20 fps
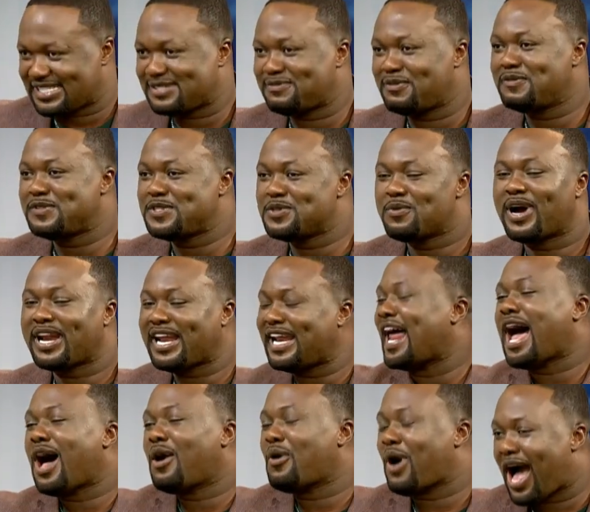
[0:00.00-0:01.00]
51. And
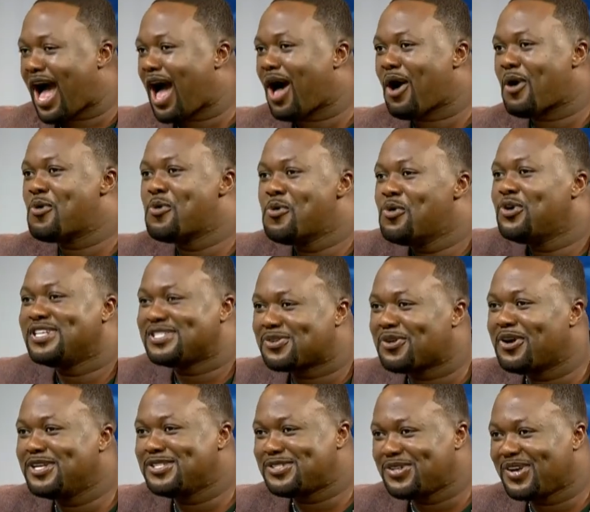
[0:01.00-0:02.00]
who is
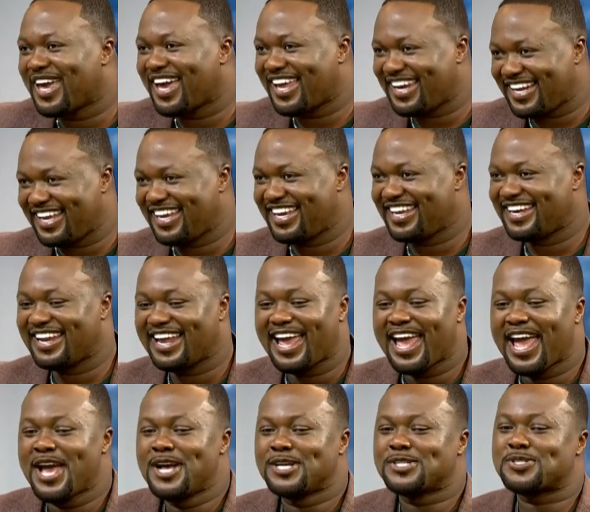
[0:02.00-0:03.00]
going to get in?
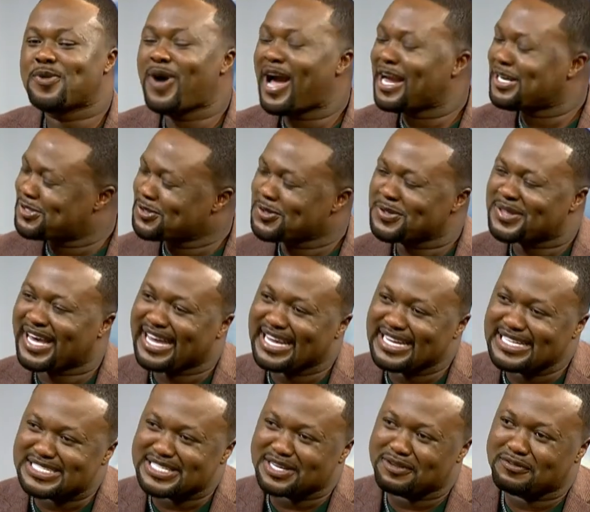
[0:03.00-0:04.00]
So I do the
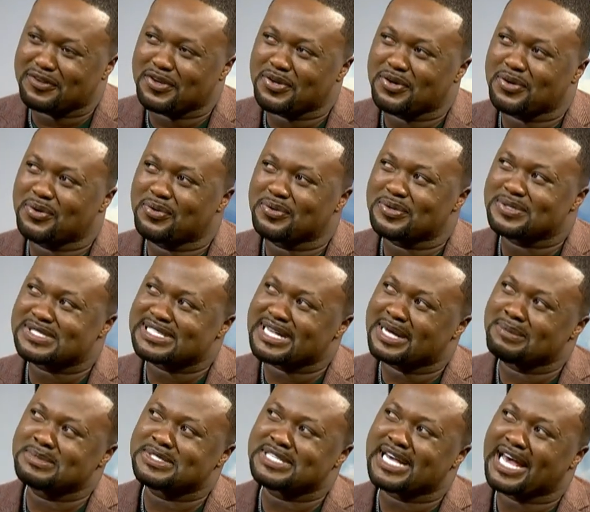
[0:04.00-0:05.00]
interview
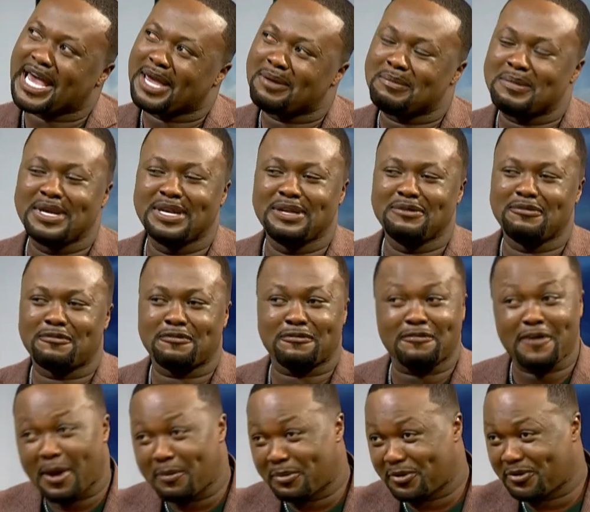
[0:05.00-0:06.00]
sometime in
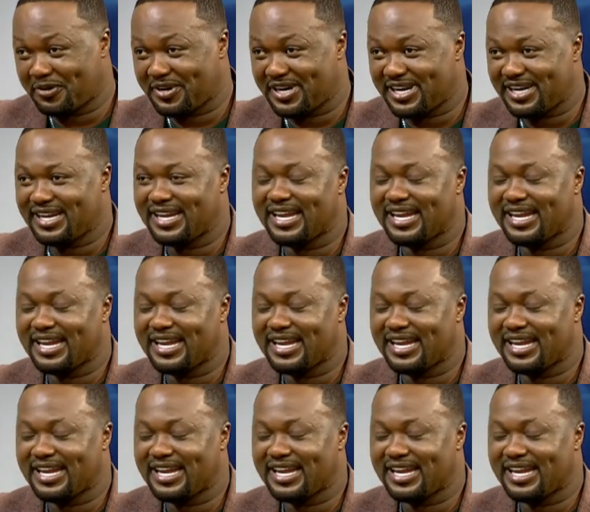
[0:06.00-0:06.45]
February.